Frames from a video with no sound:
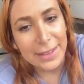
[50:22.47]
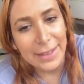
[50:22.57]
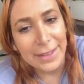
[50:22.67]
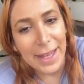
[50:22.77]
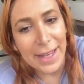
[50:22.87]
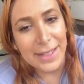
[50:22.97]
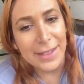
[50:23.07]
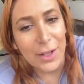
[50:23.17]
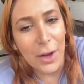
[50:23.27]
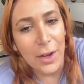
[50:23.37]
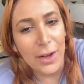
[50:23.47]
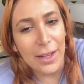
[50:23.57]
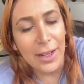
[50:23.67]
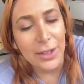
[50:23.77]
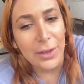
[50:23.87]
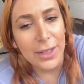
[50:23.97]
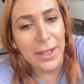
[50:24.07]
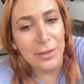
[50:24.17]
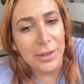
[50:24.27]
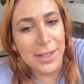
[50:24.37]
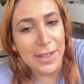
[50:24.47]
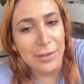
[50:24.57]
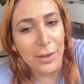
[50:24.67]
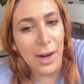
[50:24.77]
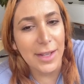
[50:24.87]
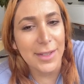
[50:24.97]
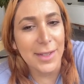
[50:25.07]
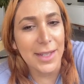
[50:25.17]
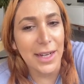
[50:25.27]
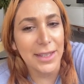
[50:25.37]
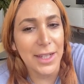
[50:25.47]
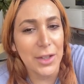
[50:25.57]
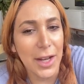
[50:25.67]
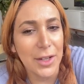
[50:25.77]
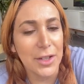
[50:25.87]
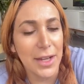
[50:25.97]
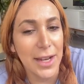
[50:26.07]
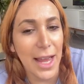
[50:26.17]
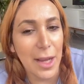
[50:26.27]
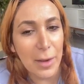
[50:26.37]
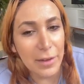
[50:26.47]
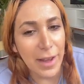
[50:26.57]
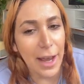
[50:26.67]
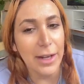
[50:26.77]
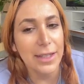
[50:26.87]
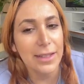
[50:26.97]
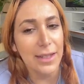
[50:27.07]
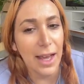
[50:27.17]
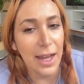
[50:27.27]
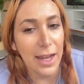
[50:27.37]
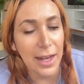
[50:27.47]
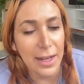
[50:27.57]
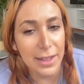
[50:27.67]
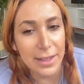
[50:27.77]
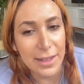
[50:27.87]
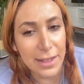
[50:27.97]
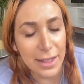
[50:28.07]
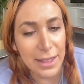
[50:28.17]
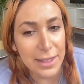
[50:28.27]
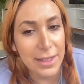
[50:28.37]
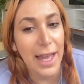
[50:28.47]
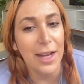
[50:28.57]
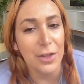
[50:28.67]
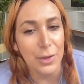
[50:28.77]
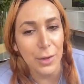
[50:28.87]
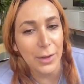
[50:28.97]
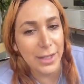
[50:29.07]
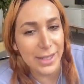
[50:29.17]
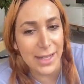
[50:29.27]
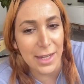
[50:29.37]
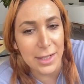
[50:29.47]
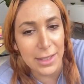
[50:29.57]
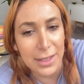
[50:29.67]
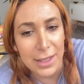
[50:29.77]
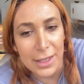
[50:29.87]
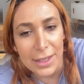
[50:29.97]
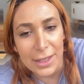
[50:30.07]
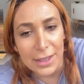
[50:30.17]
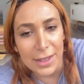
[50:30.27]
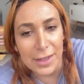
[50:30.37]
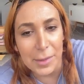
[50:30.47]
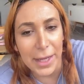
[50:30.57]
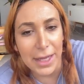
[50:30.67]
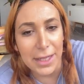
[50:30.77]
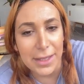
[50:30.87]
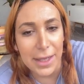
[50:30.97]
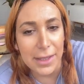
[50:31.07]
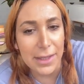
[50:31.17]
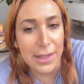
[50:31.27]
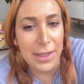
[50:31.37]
That is not a good enough reason for us to suddenly change the name of our entire international organization. Doesn't make any sense.